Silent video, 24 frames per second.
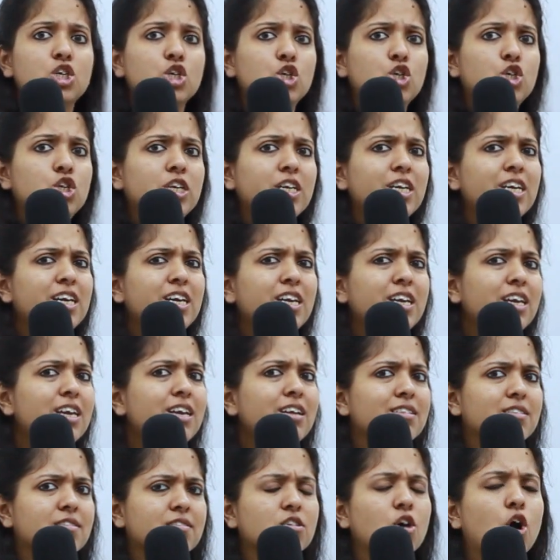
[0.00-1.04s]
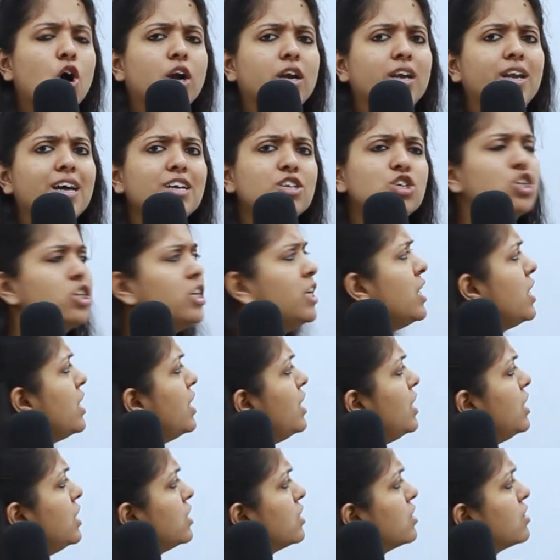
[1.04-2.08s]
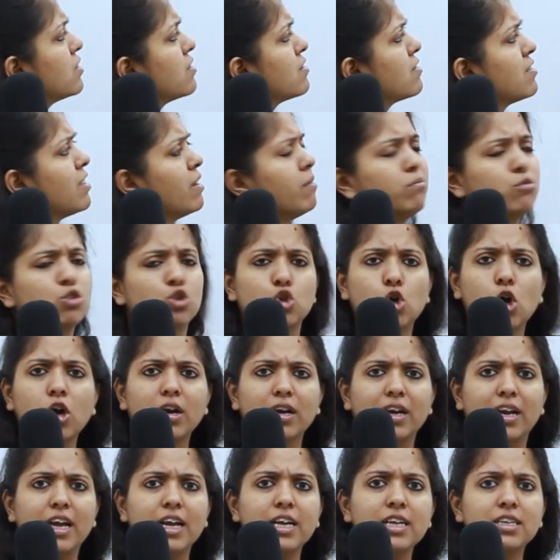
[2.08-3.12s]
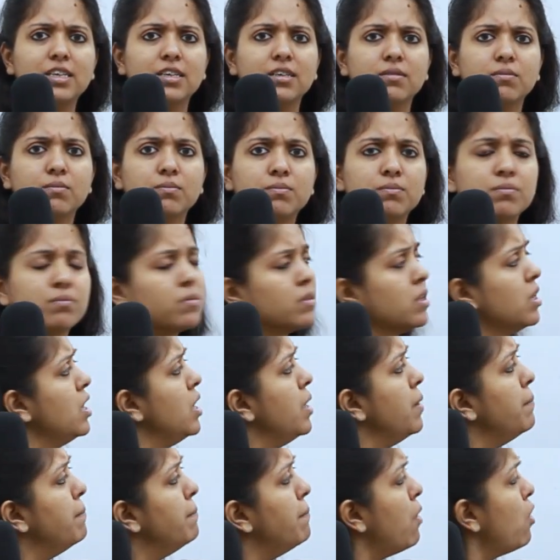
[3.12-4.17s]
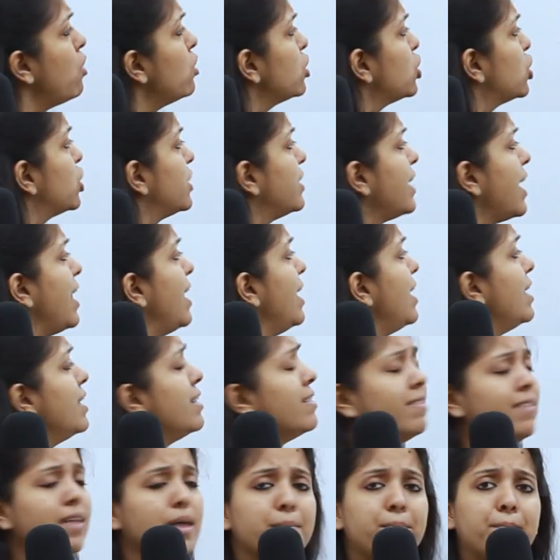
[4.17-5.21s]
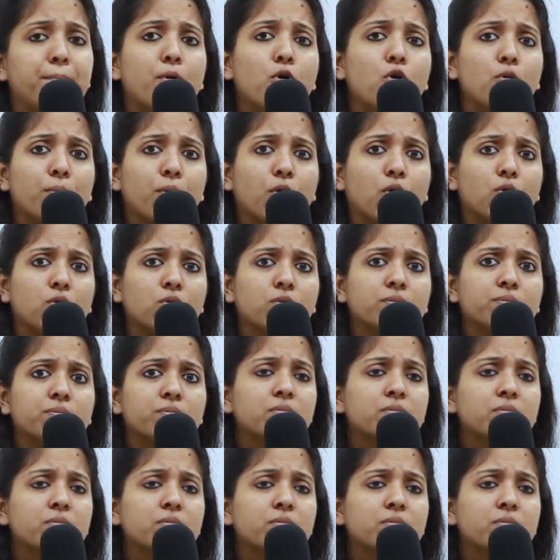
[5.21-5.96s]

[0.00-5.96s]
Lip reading: She eats or does she eat some chocolate? Mange-t-elle des bonbons?